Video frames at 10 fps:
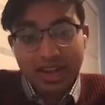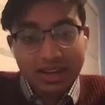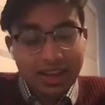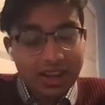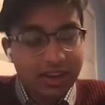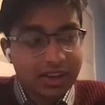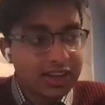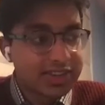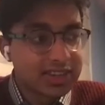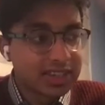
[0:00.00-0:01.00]
And again, it's
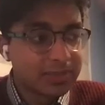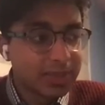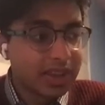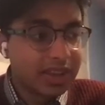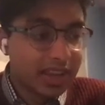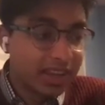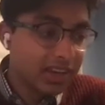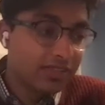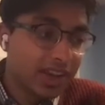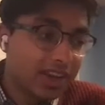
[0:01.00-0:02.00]
just like taking
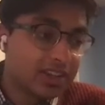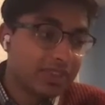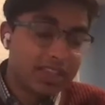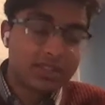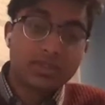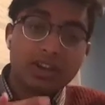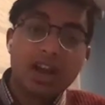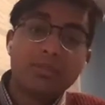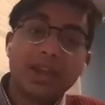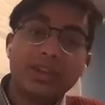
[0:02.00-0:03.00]
advantage of that sort of
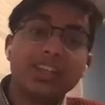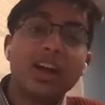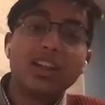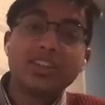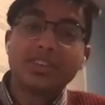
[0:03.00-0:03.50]
compounding knowledge,